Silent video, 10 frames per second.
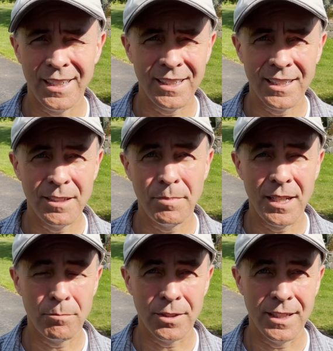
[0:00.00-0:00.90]
you need
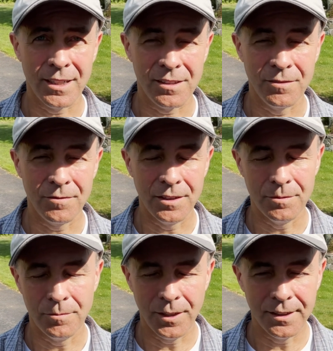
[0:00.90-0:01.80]
paint protection
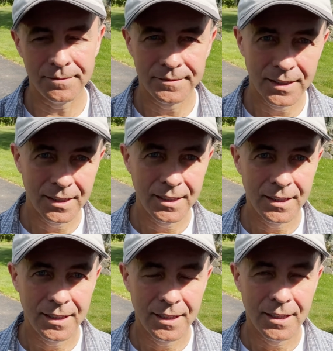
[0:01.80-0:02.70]
film? Well,
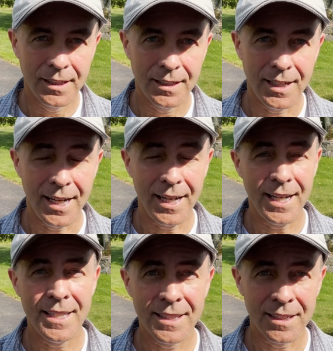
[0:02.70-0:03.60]

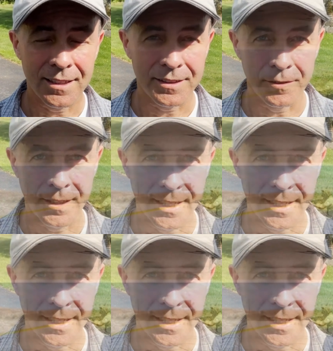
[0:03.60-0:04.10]
I think it's a great